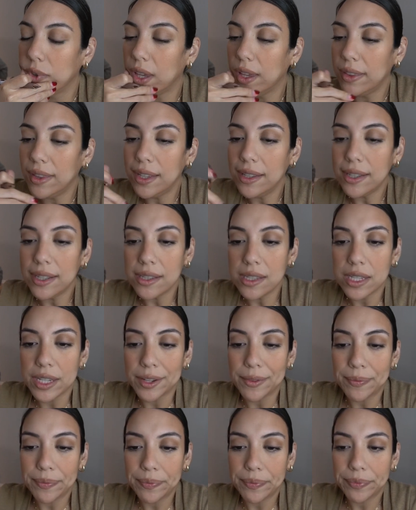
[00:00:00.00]
I think that's
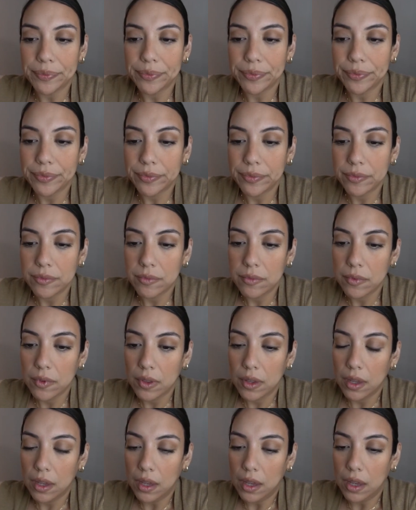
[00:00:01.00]
it.
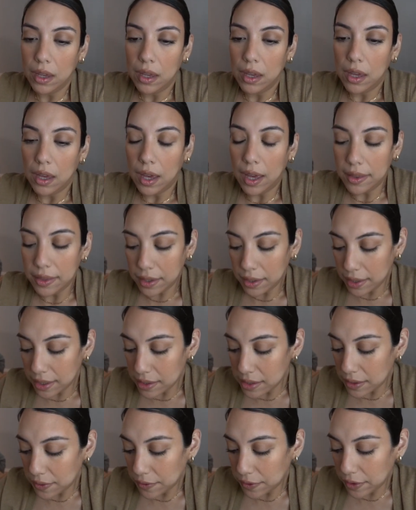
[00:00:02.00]
I think
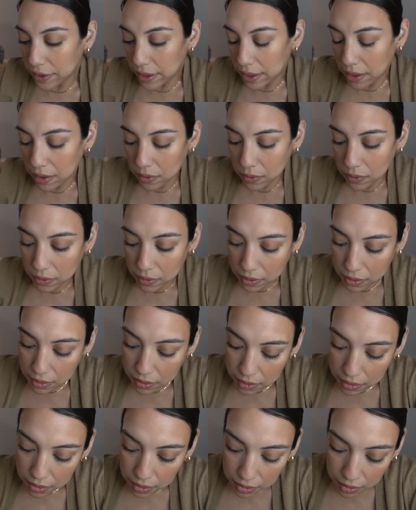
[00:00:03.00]
that's it for now.
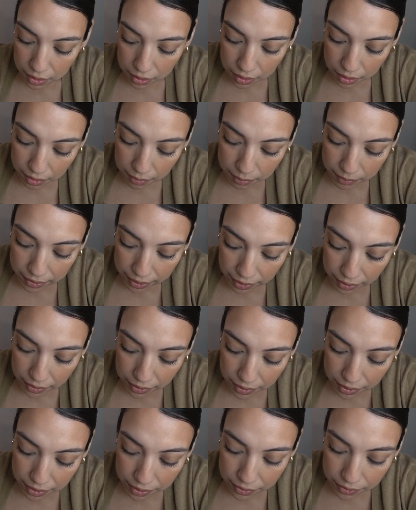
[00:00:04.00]
I'm not
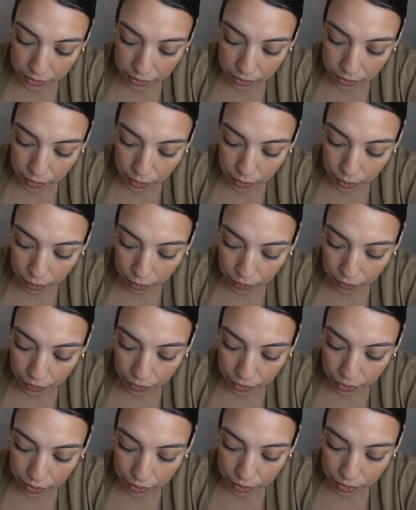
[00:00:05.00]
gonna go
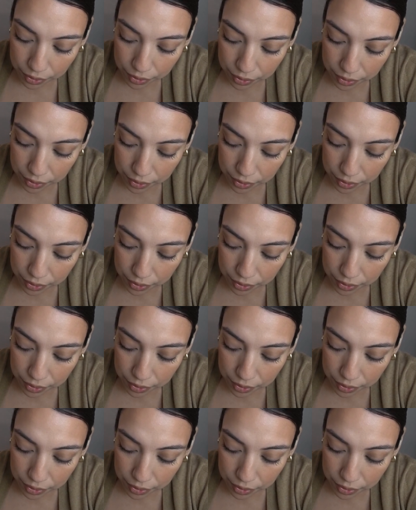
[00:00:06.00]
over